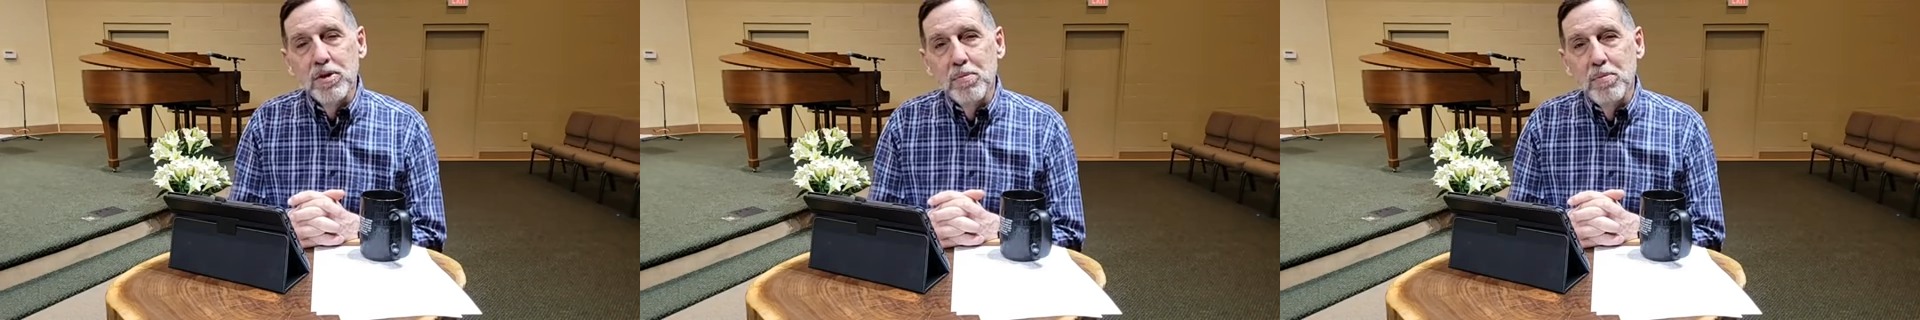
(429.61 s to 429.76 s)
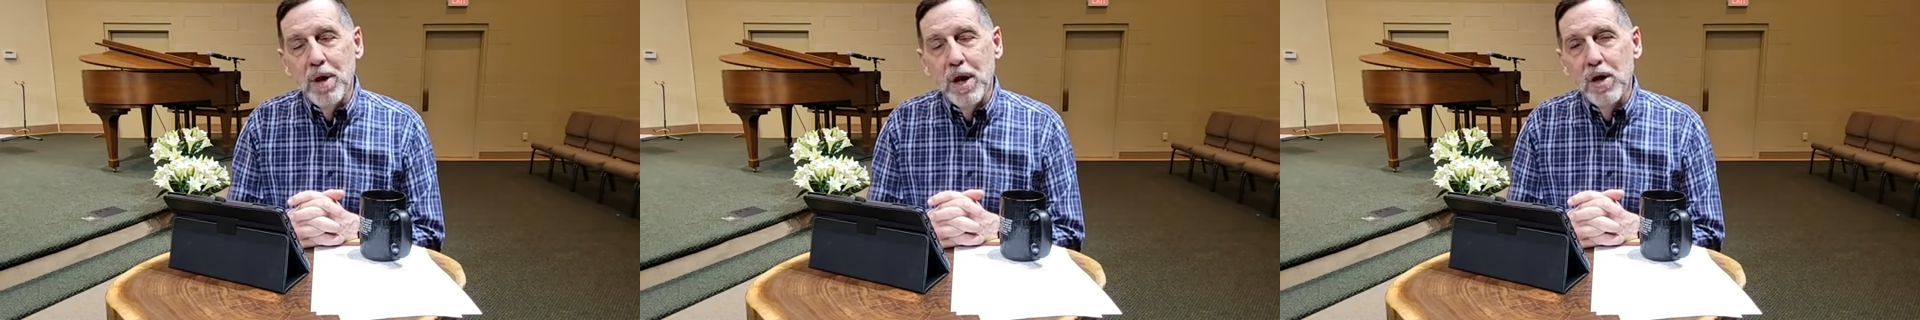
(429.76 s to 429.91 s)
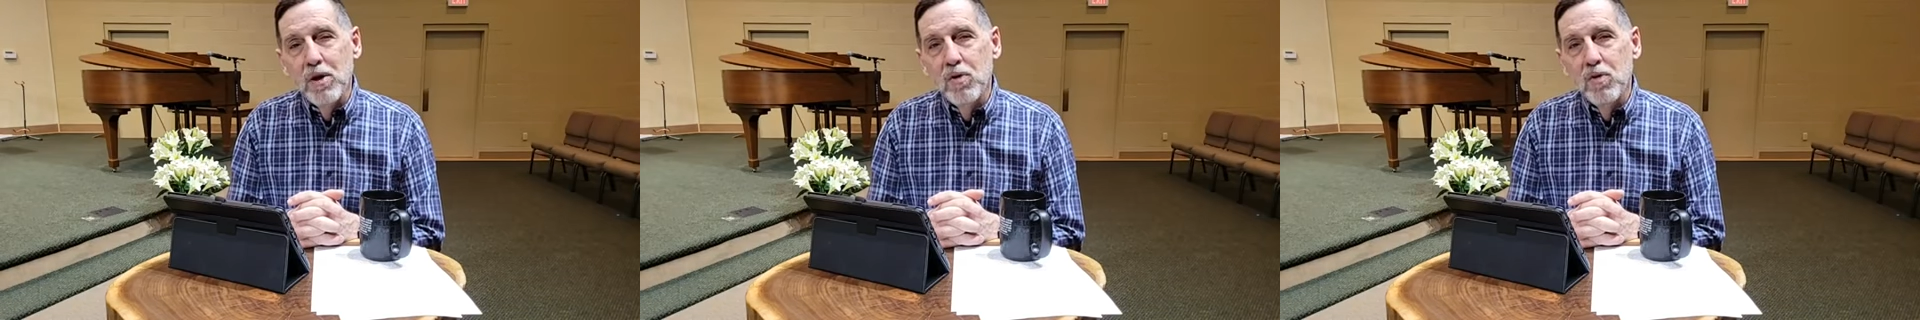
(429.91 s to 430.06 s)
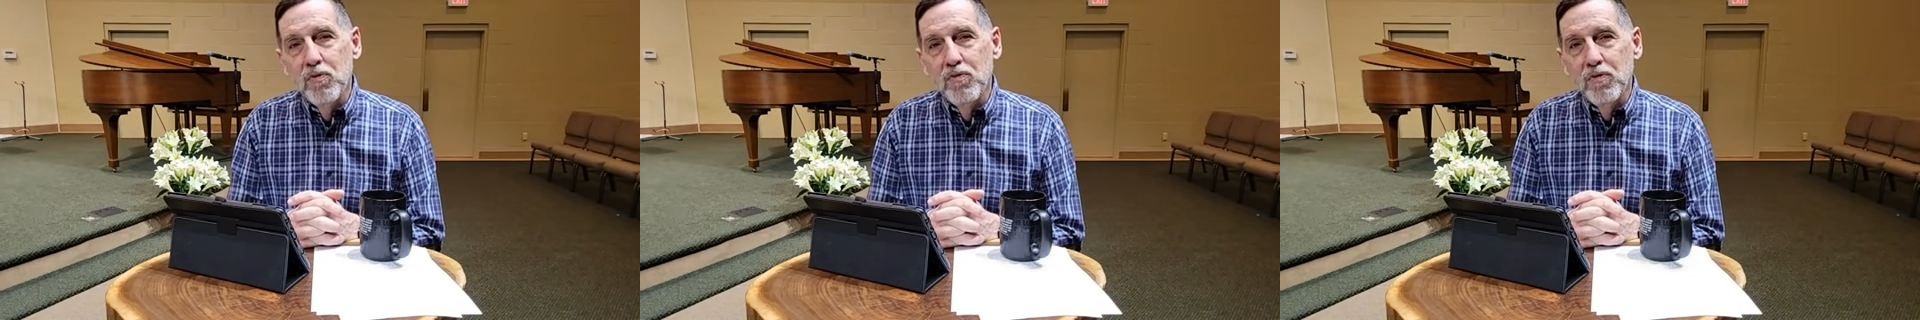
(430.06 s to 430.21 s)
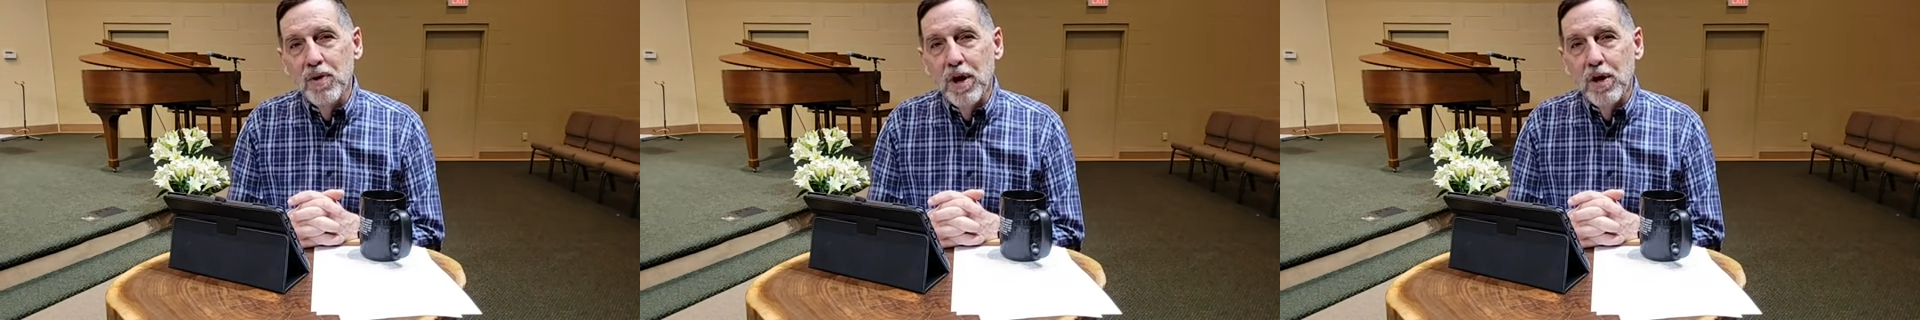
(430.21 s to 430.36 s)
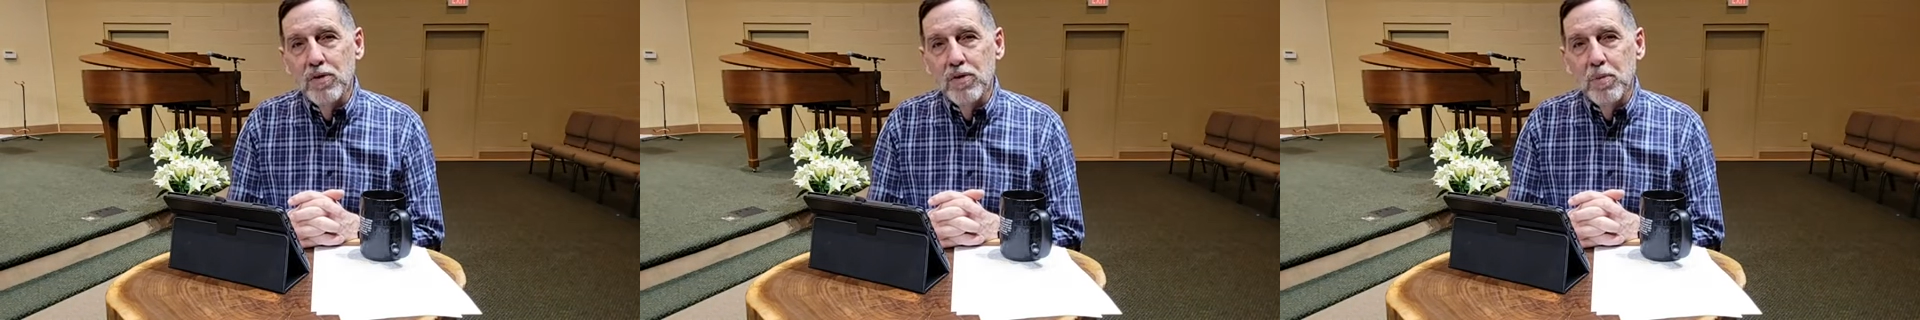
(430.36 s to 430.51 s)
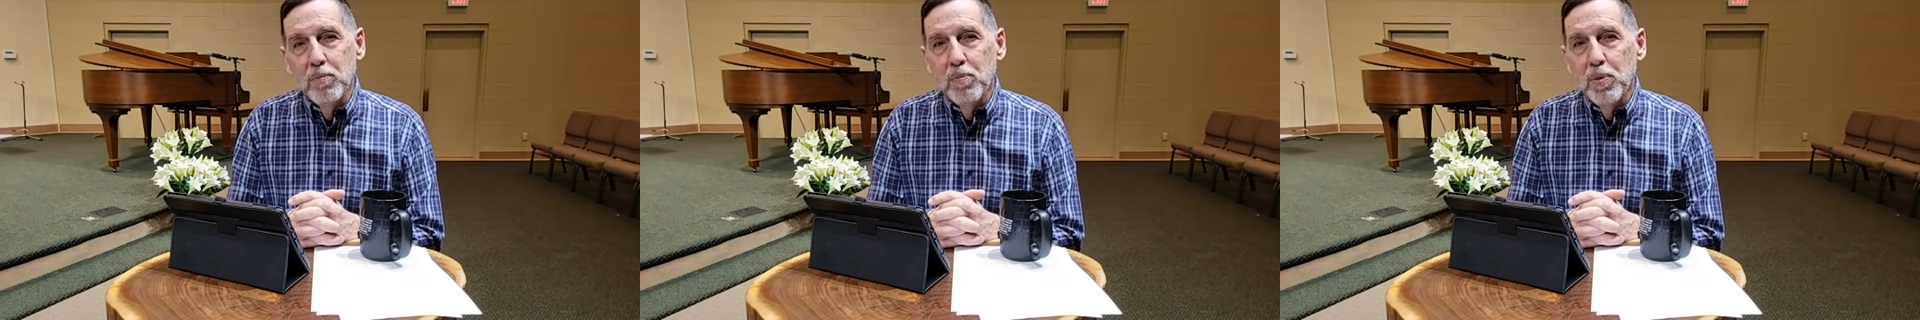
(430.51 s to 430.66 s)
man who
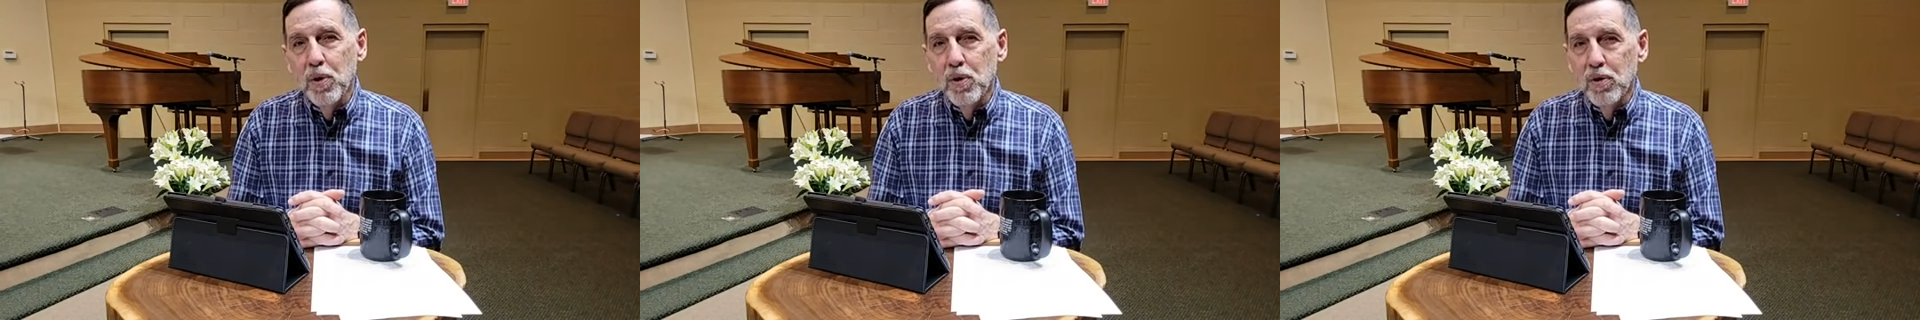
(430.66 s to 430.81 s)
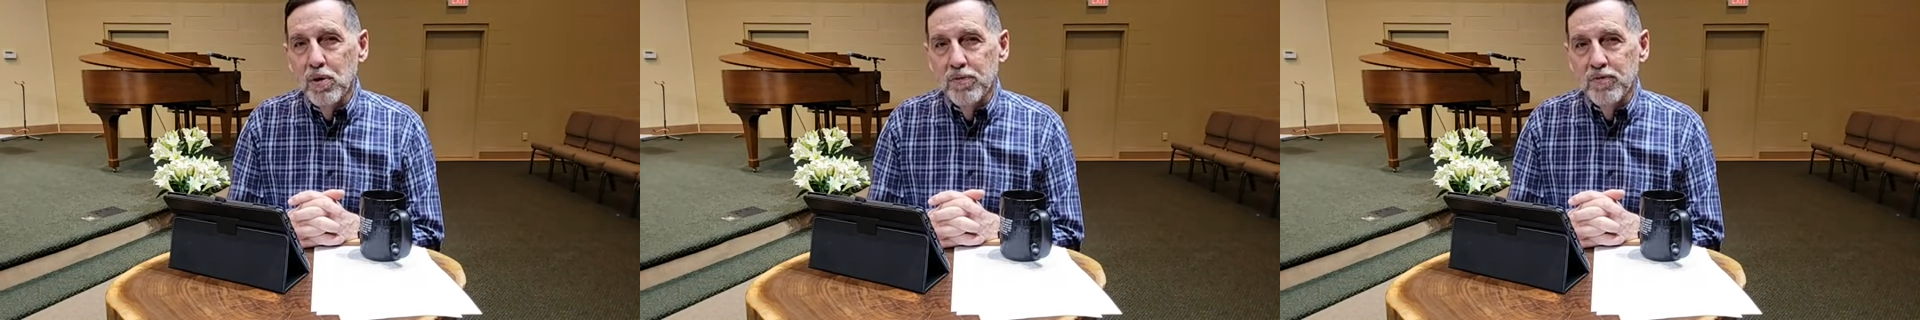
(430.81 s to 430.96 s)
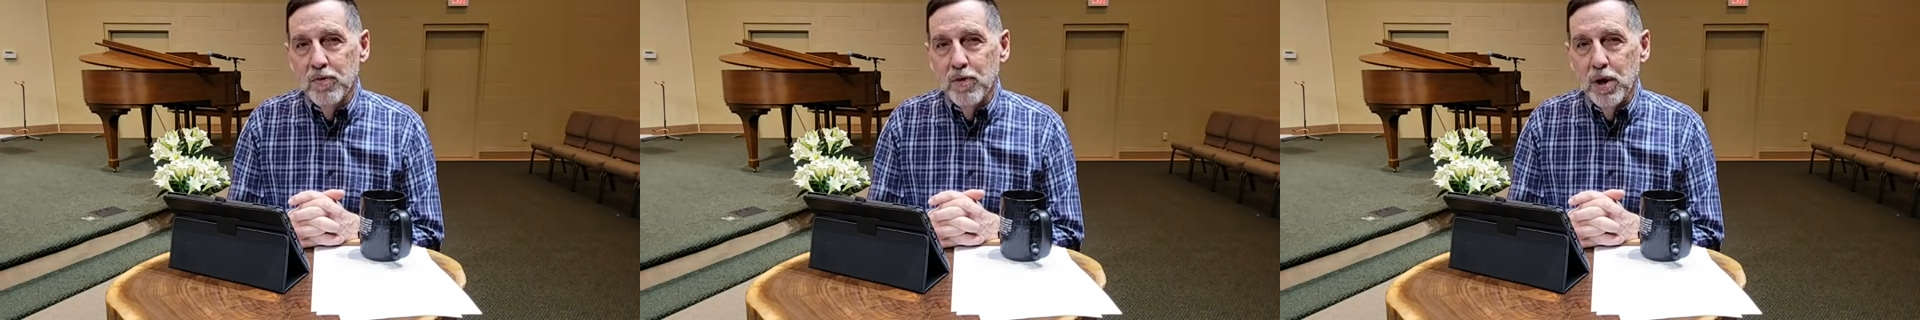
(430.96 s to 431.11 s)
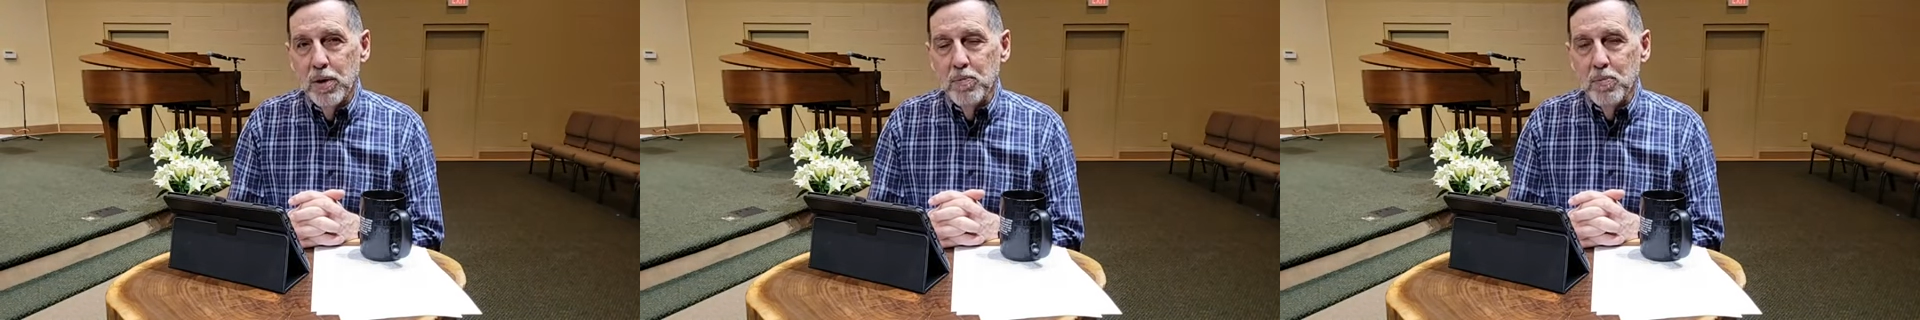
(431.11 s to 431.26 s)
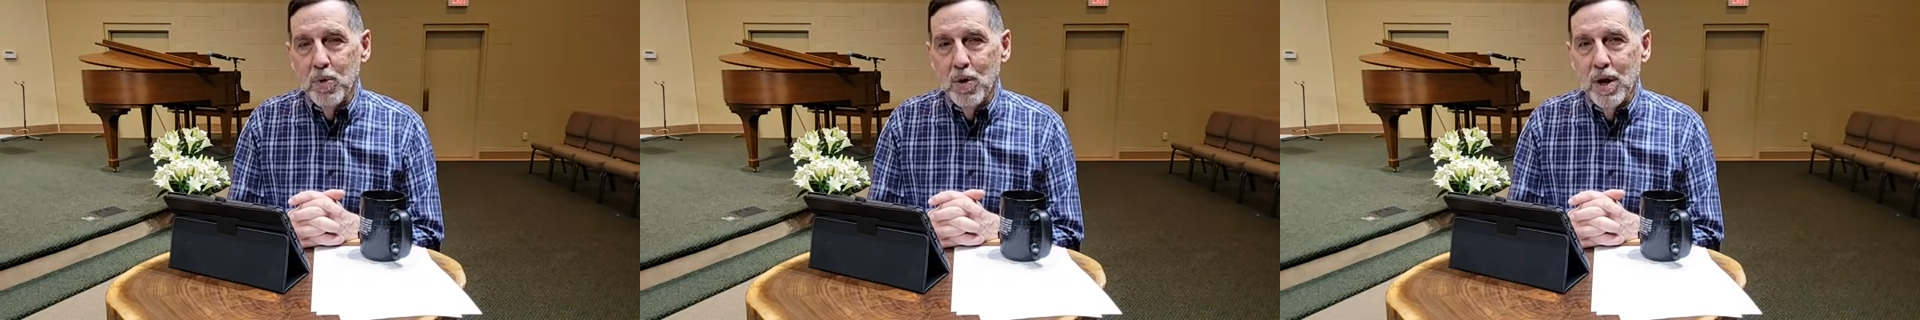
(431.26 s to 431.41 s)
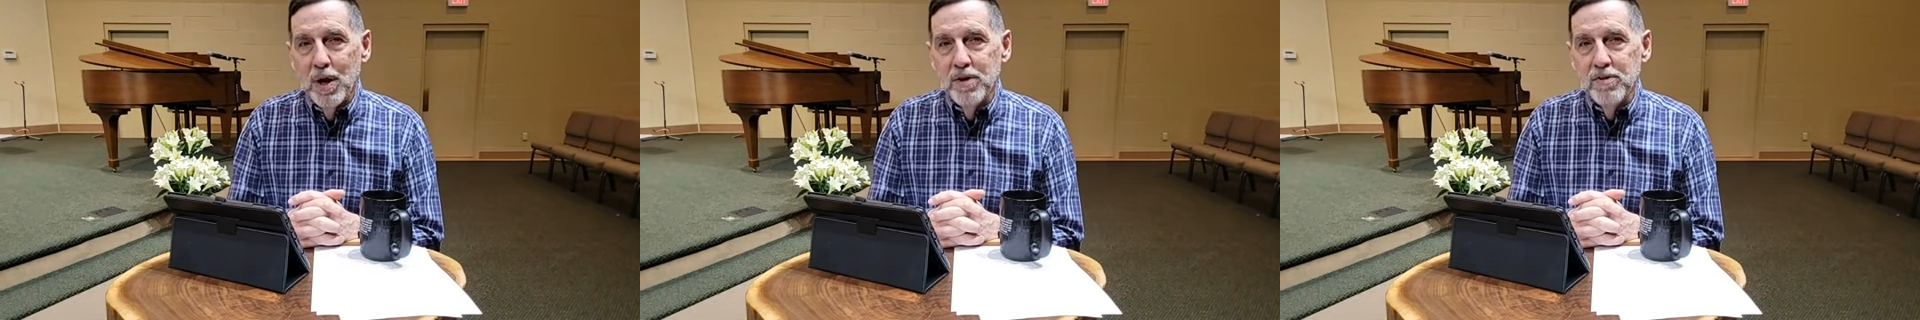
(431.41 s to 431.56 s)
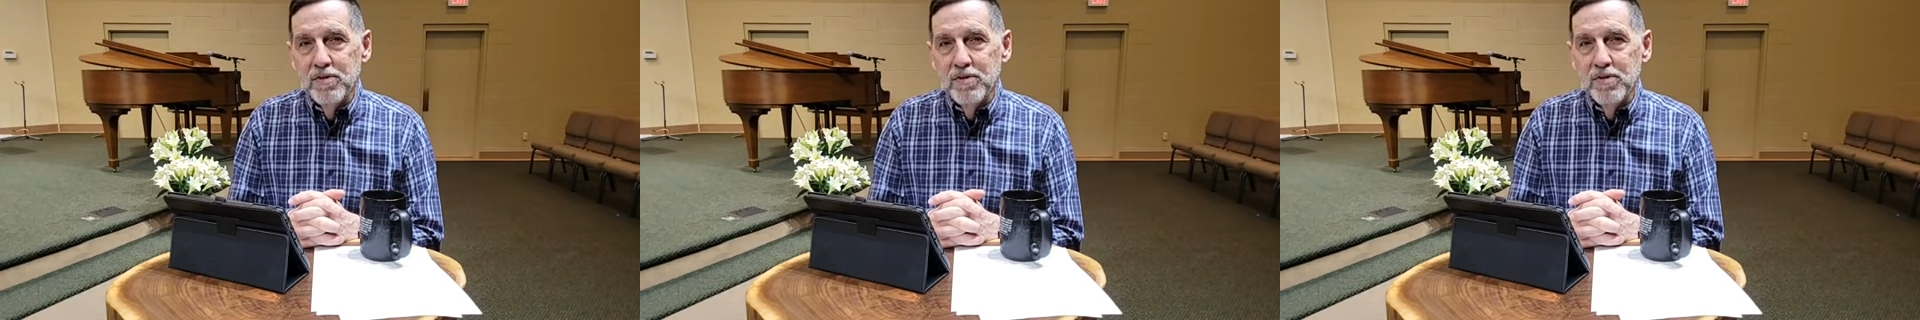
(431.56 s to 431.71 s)
found the pearl of great
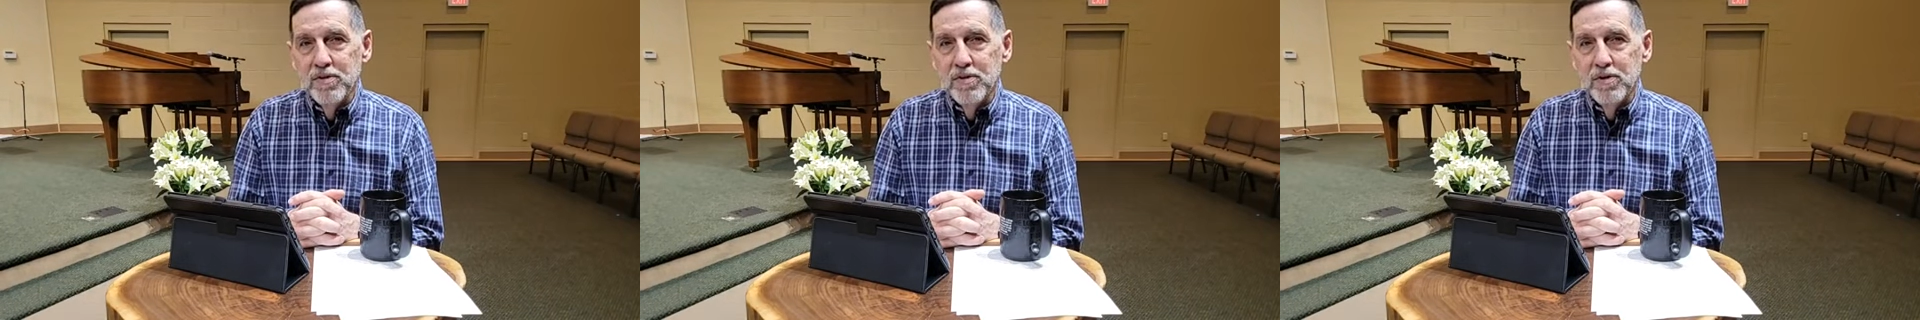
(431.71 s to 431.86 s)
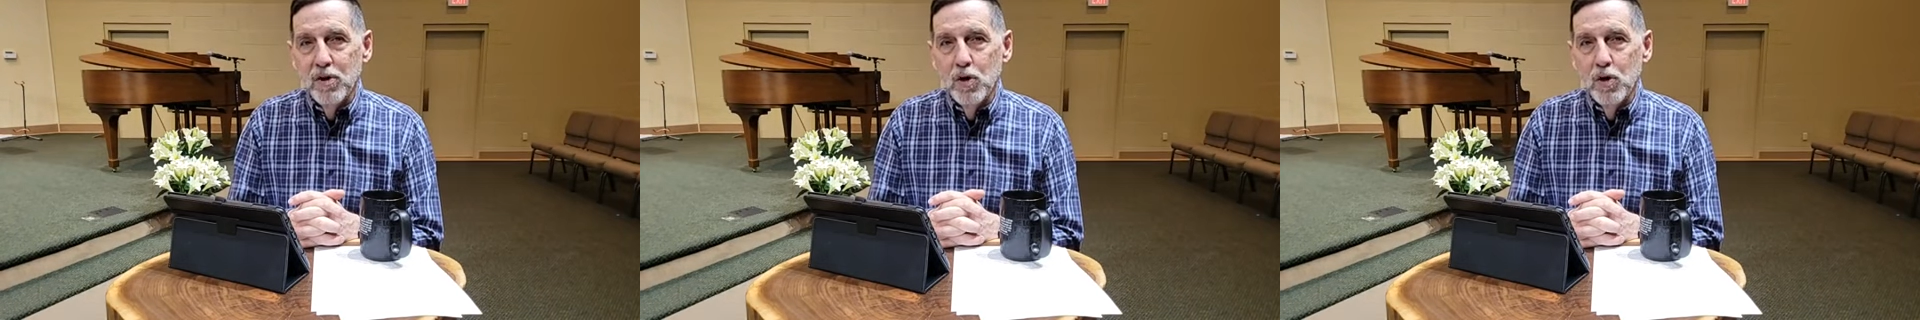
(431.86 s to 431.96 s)
price,